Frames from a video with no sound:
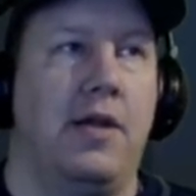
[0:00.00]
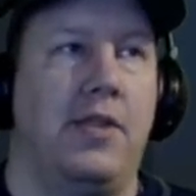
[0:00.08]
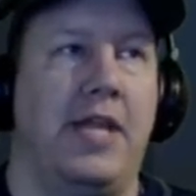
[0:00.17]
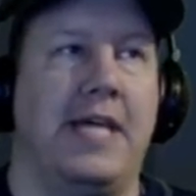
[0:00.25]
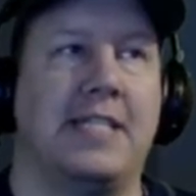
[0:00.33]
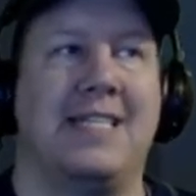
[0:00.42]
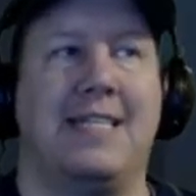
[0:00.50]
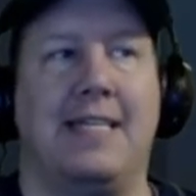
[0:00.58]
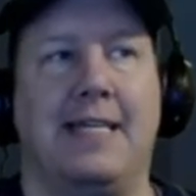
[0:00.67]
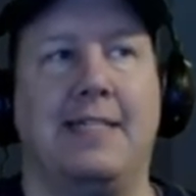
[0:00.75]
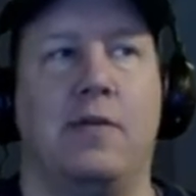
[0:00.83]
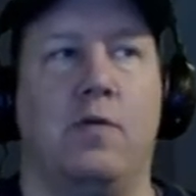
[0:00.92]
that's a
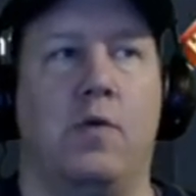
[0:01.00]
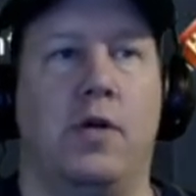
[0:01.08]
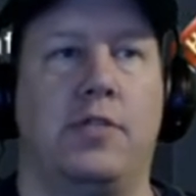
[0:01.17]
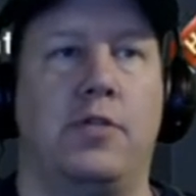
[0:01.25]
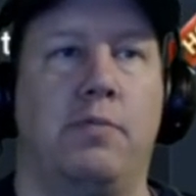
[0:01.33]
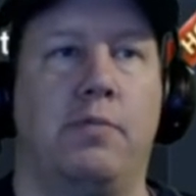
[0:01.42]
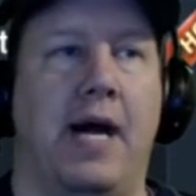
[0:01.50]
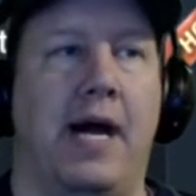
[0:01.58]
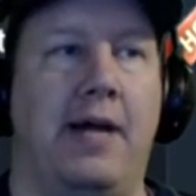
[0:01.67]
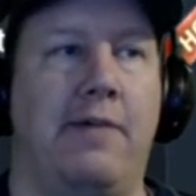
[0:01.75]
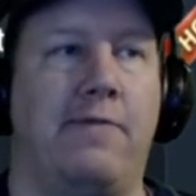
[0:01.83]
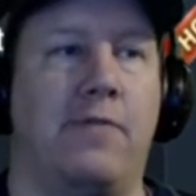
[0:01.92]
decent one to
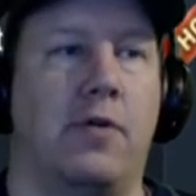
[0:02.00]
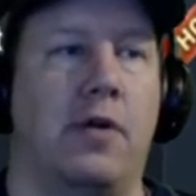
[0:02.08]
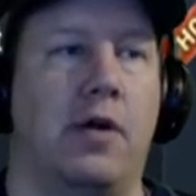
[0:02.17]
buy for